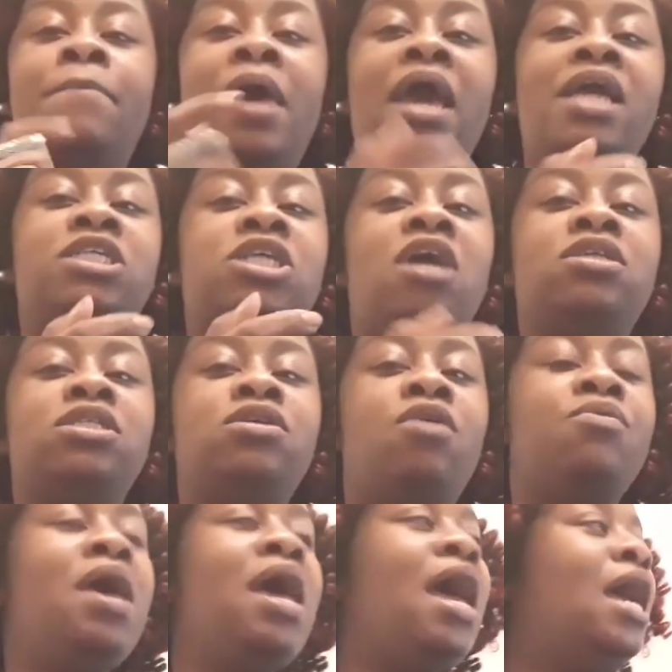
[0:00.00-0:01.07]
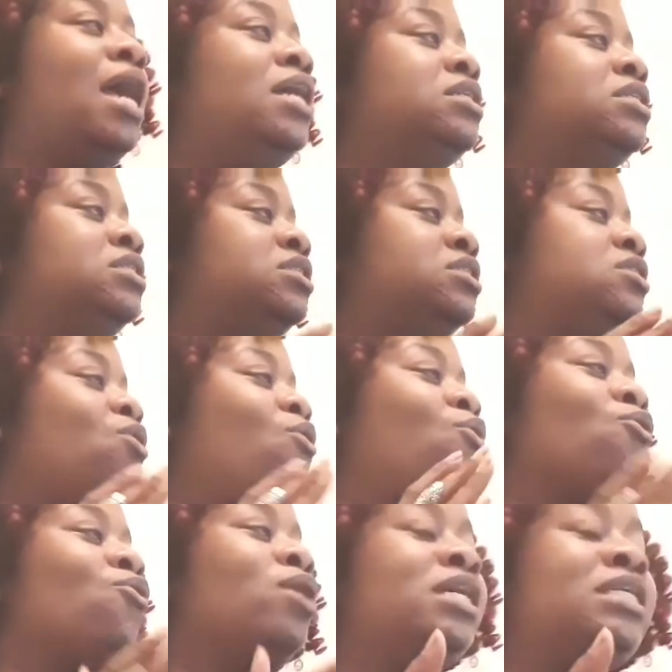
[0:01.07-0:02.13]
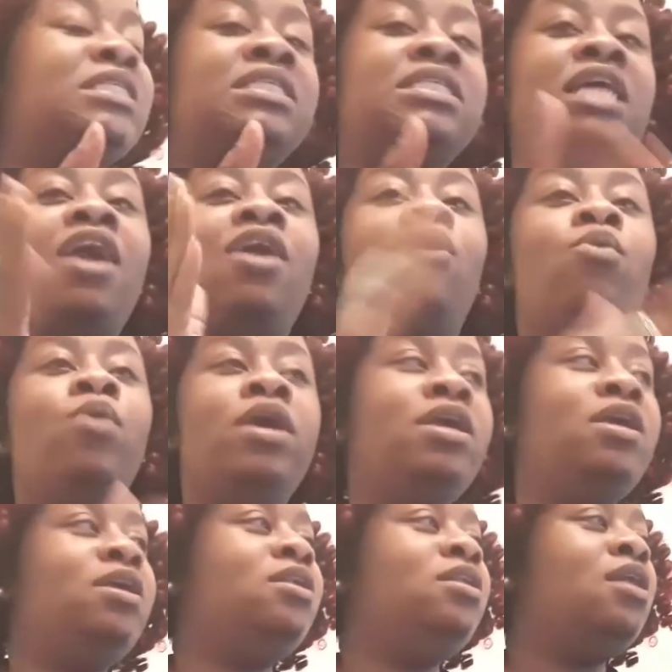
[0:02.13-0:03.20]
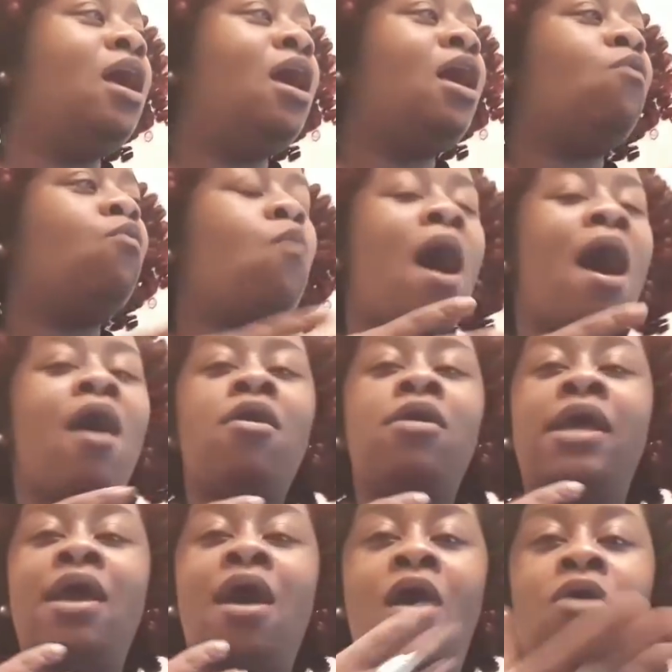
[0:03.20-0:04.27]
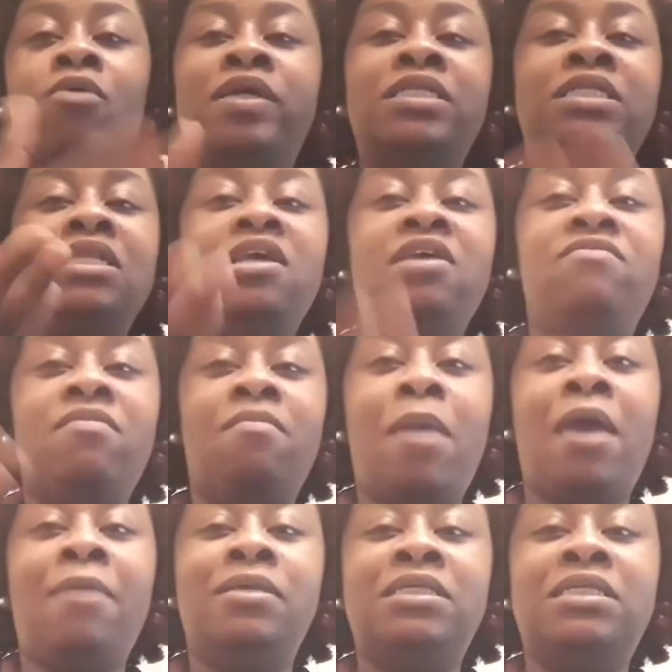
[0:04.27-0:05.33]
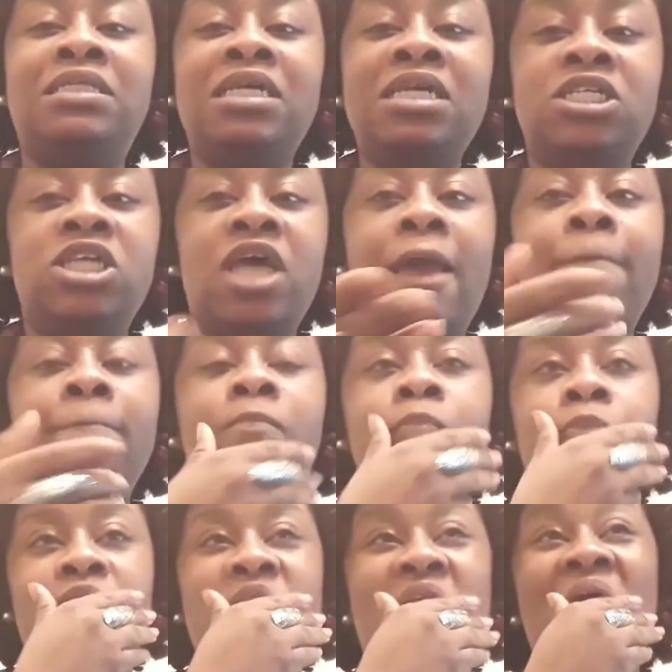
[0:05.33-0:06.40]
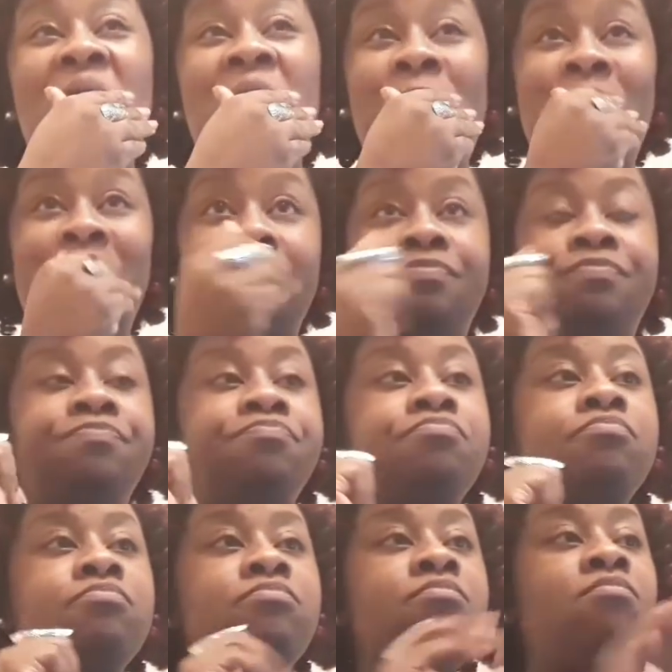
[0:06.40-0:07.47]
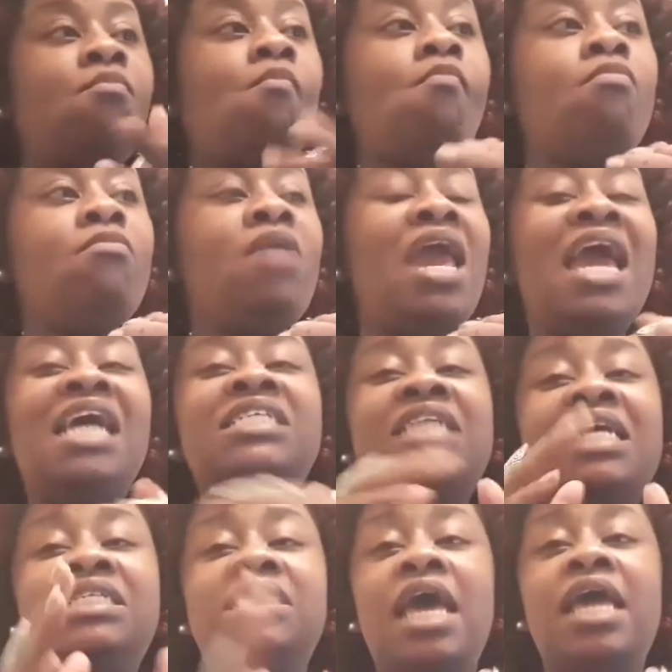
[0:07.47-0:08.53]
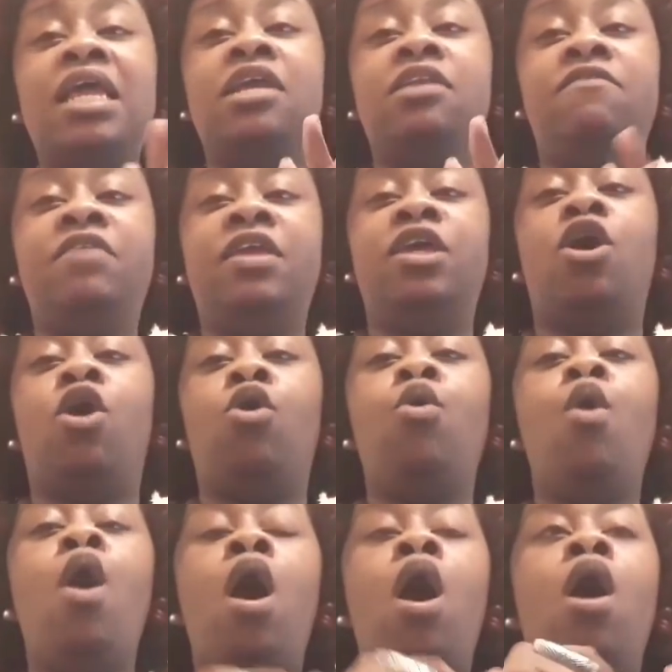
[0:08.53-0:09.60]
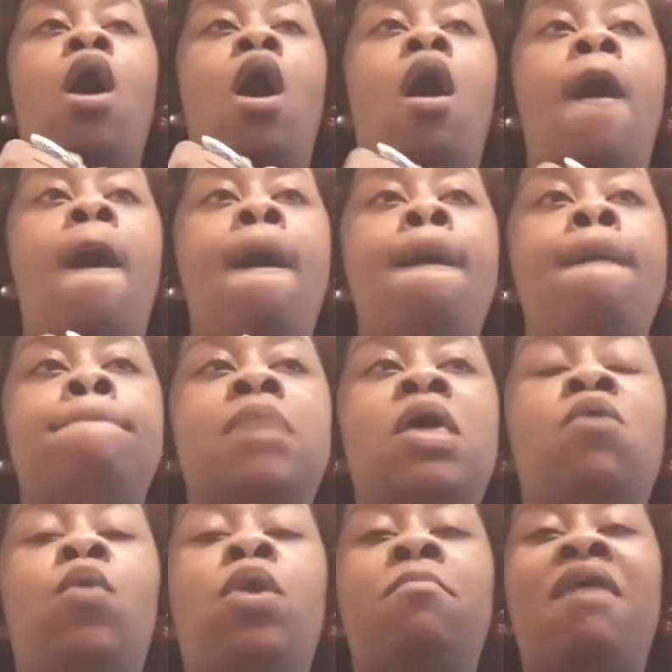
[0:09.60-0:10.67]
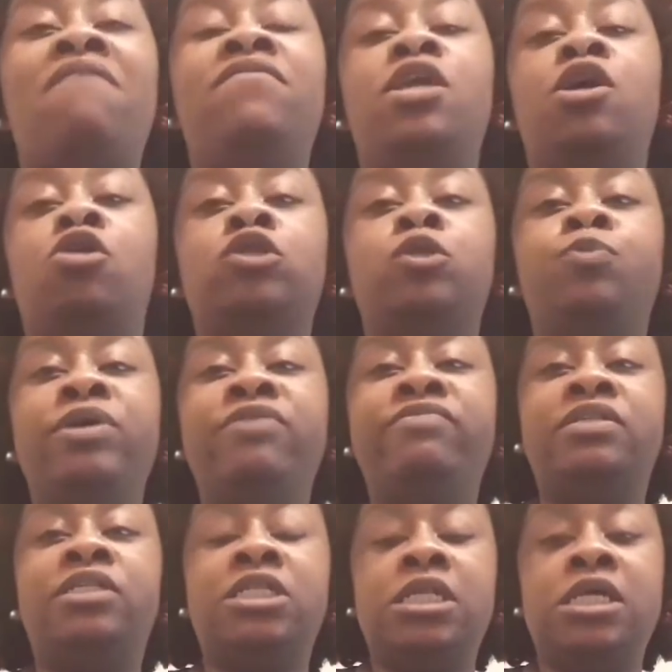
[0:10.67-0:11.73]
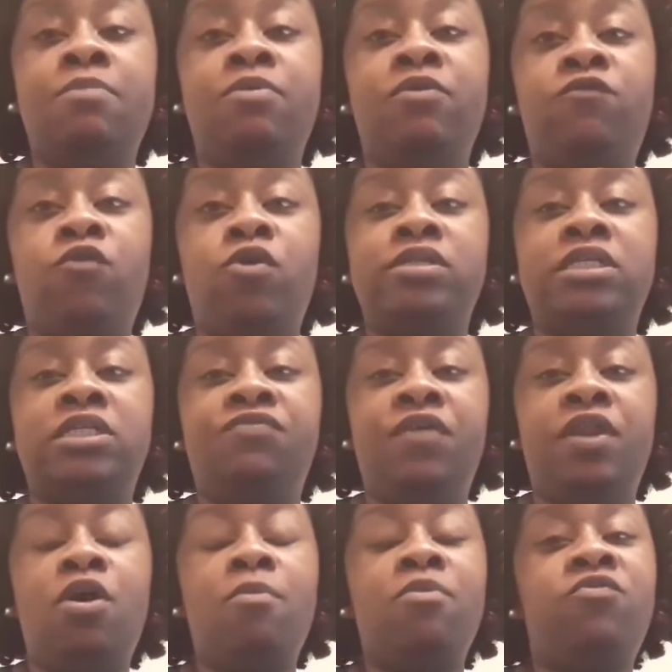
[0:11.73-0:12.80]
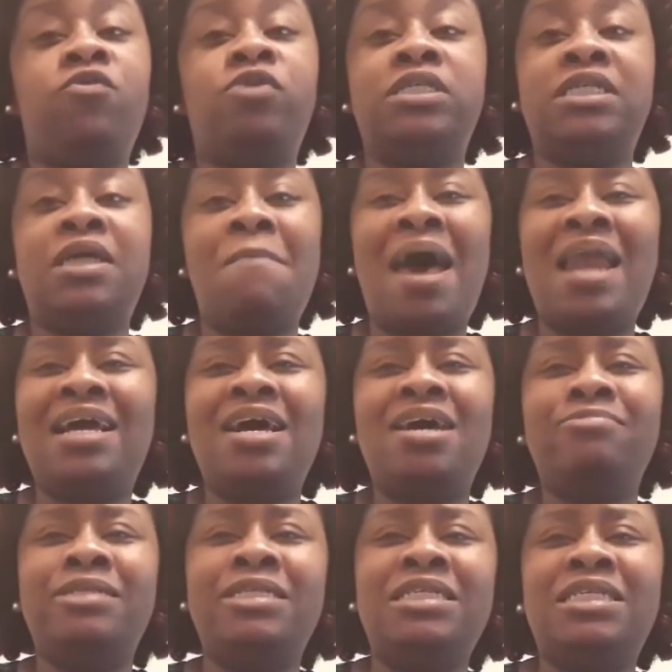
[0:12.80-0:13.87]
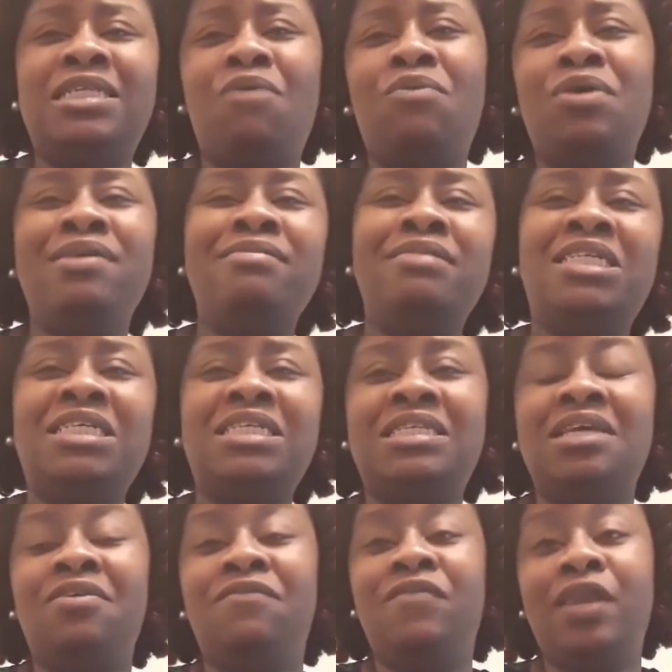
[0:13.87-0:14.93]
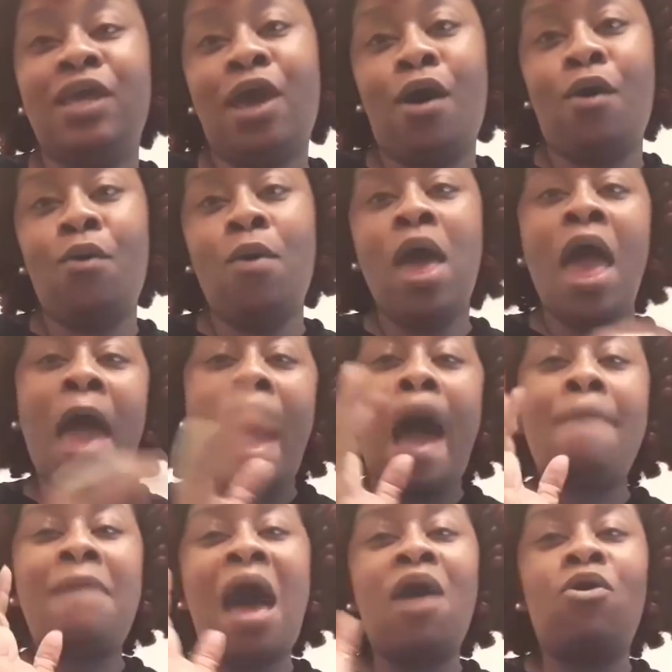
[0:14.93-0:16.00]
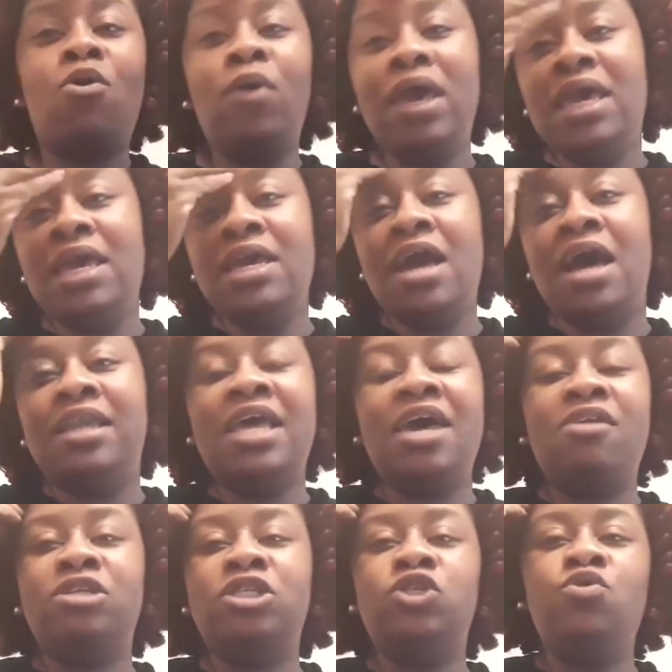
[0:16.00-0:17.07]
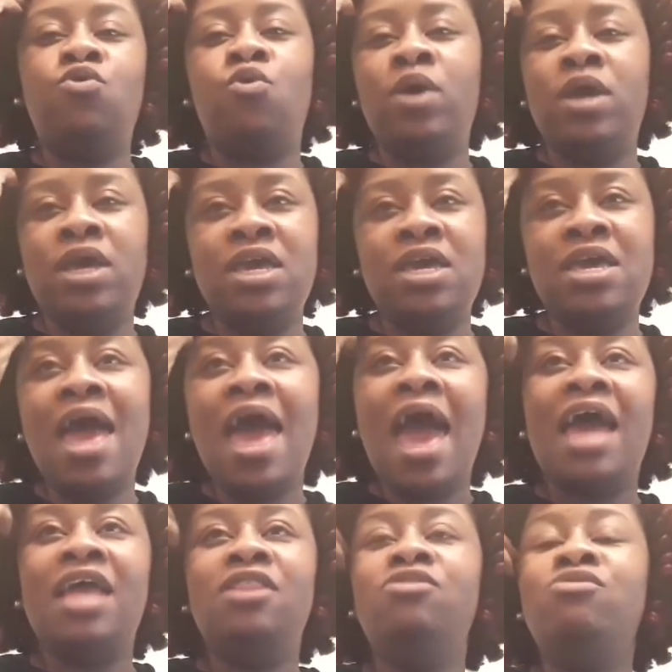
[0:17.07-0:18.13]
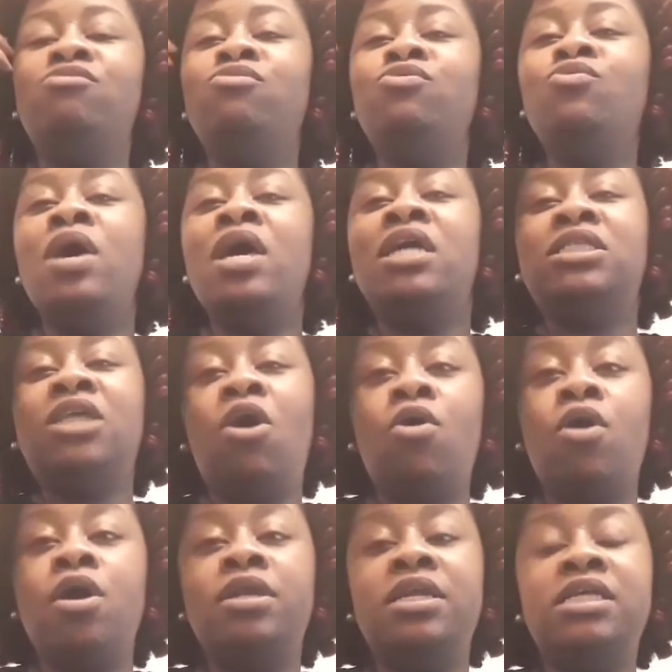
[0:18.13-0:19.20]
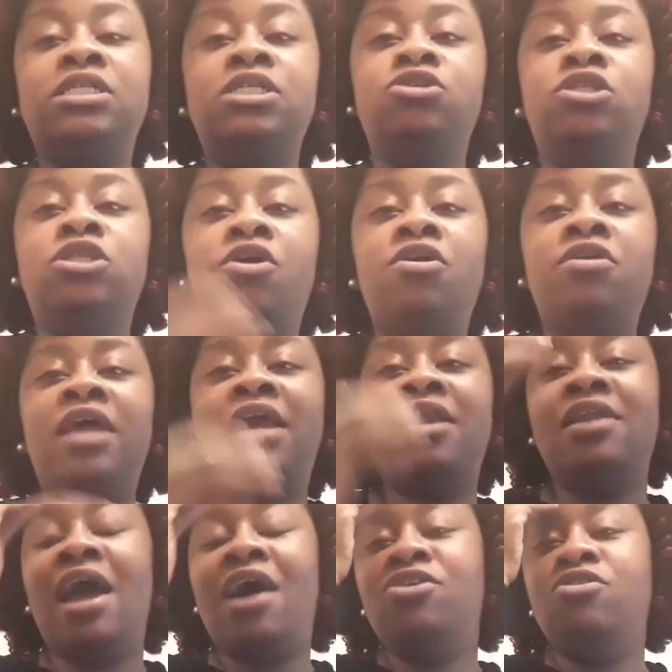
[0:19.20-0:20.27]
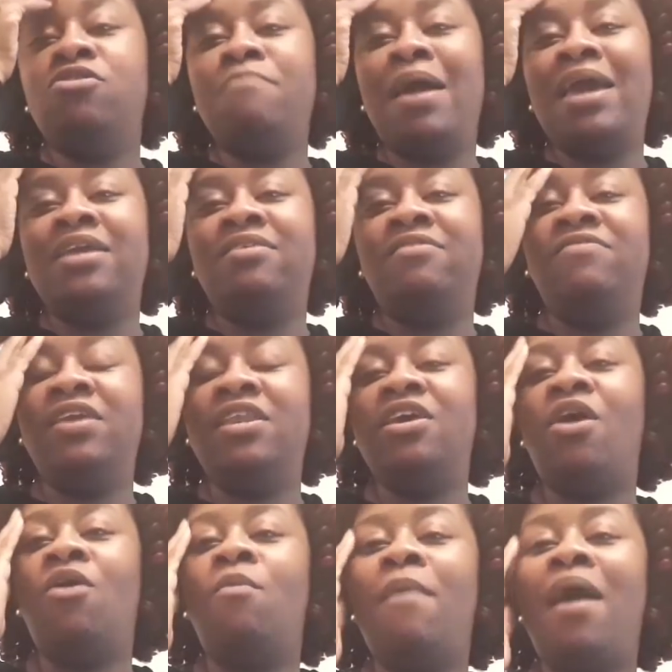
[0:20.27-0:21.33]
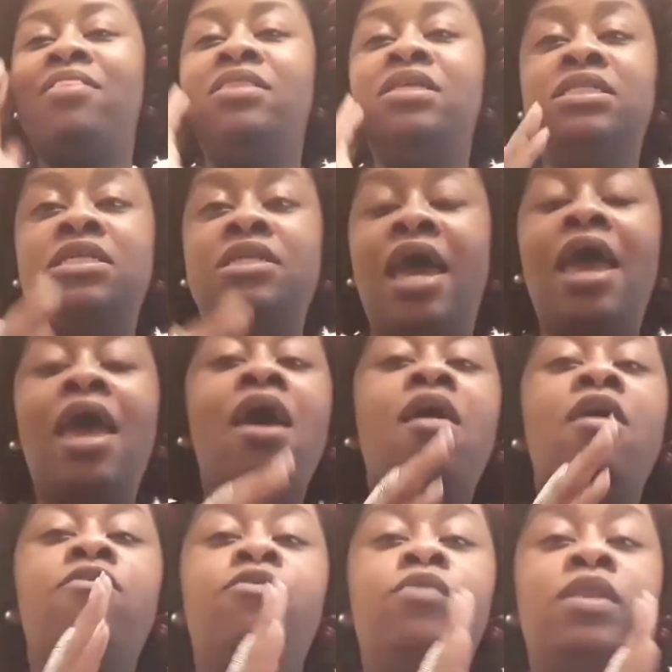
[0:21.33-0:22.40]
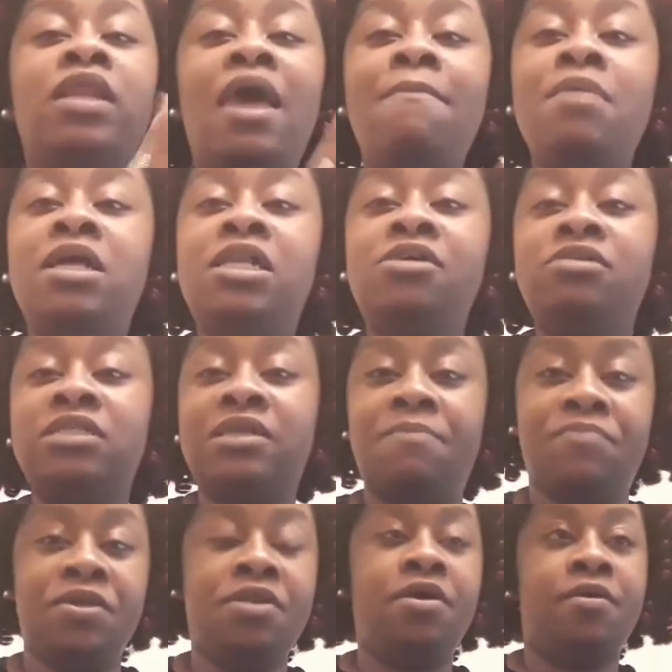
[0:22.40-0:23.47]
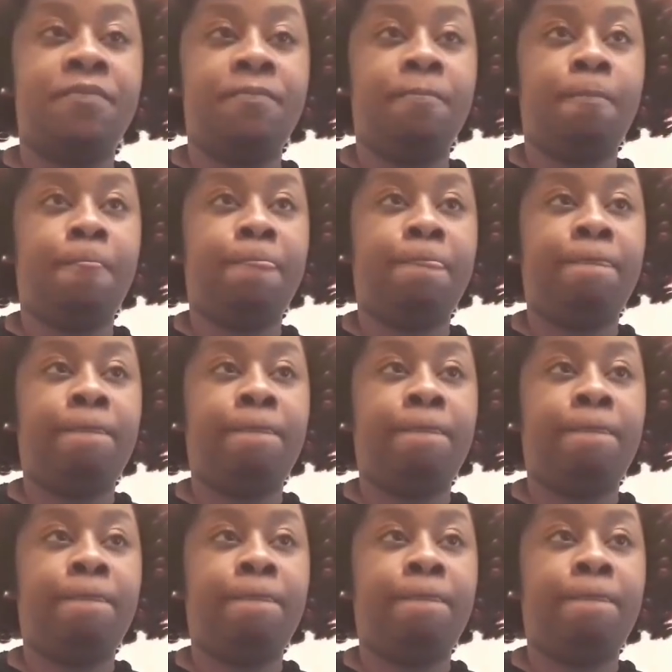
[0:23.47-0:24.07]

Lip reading: page also, is Chris and Queen, why are they always leaving baby CJ? Now, as I stated in a video, in one of my videos previously, before this video, before somebody comes in and say, well, you just did a video about Queen, a letter to Queen, and you told her this and you told her that, and now you're making a video about this and that. Let me clear something up.